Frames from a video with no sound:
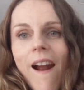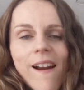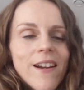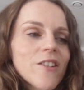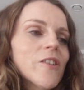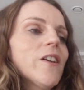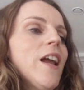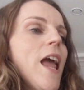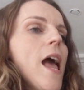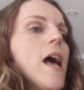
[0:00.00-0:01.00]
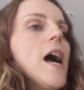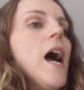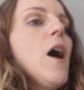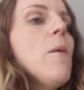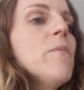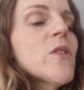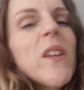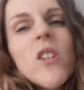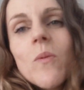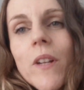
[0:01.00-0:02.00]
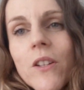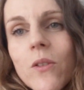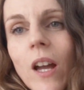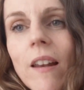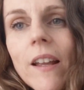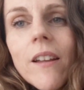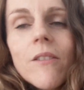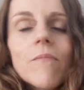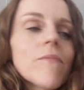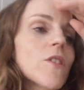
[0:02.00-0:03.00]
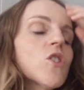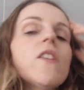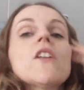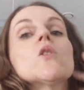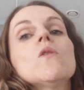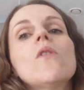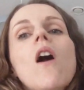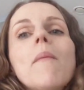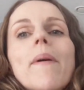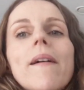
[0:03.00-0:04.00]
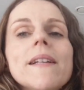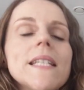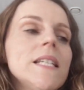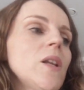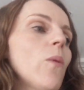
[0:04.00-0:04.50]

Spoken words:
character. So yeah, just wanted to kind of like show that to you for comparison.